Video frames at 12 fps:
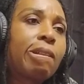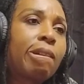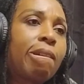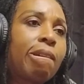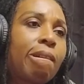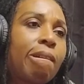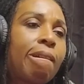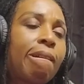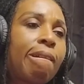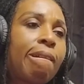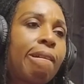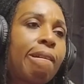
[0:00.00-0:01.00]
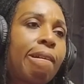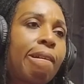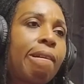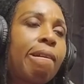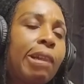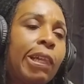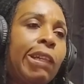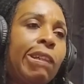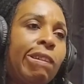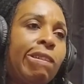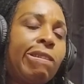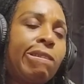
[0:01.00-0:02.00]
That's why
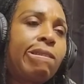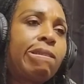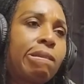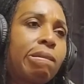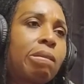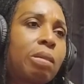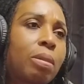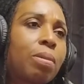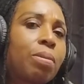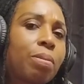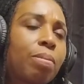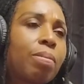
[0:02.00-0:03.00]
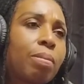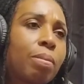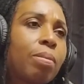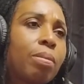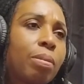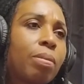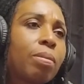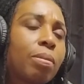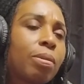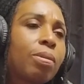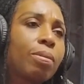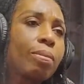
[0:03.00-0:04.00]
after a month,
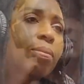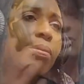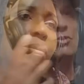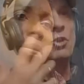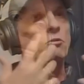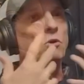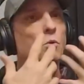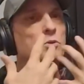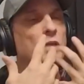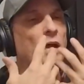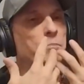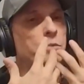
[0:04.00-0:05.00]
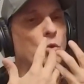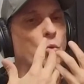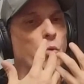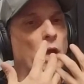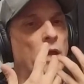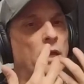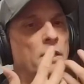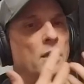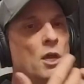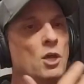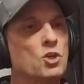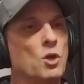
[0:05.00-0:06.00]
you neuroadapted away,
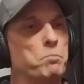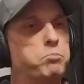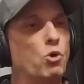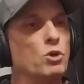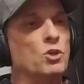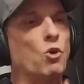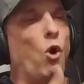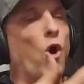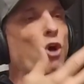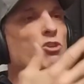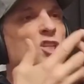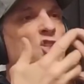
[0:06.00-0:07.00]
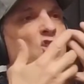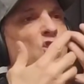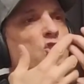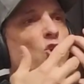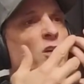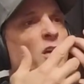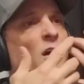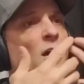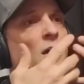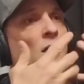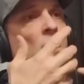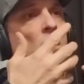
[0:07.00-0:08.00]
you put in all this sugar,
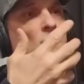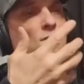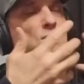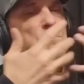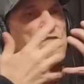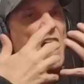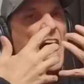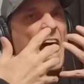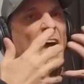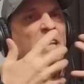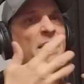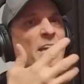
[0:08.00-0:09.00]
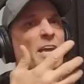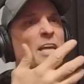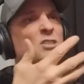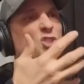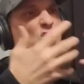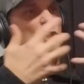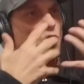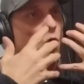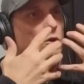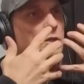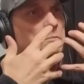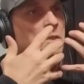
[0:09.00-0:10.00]
fat, and
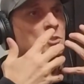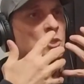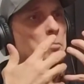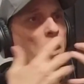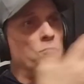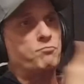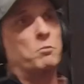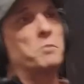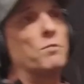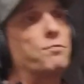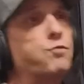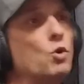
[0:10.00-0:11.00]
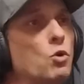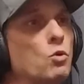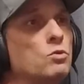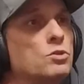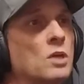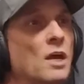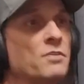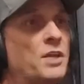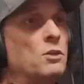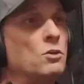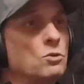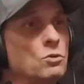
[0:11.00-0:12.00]
sodium in your mouth from the foods that
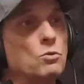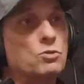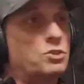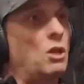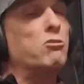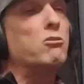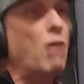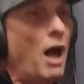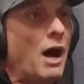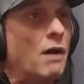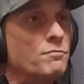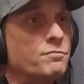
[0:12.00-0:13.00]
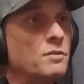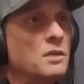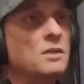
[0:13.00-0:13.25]
you used to love.